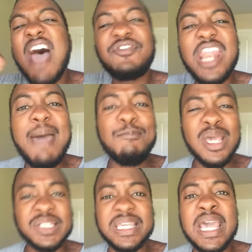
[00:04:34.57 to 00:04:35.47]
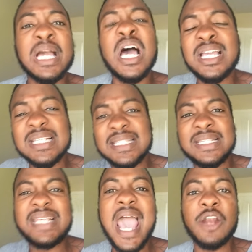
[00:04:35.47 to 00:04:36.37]
After that missed kick against
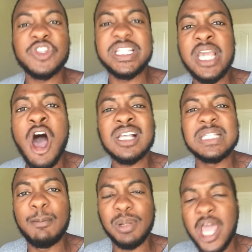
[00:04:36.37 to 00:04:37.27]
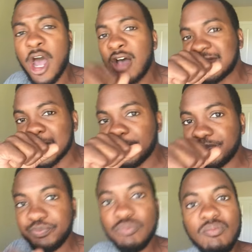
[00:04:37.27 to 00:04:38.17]
the Seattle Seahawks in the playoffs,
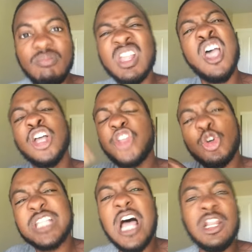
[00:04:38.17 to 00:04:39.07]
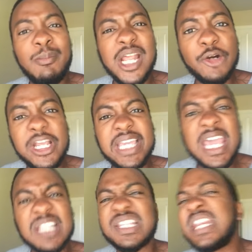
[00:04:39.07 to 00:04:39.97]
Those elementary
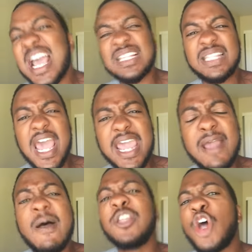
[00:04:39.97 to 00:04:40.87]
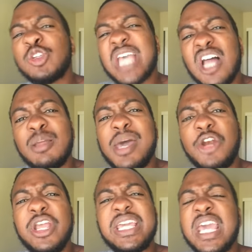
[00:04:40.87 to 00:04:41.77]
kids the next day, those
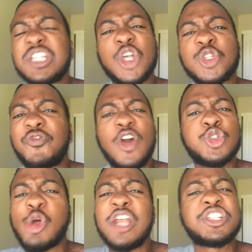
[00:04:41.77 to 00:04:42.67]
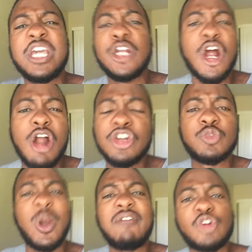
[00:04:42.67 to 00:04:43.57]
elementary kids, those first graders,
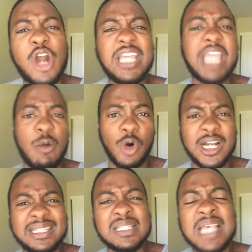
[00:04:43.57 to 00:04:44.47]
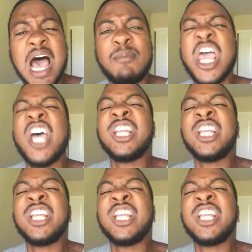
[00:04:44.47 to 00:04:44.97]
kindergartners, whatever grade they were at the time,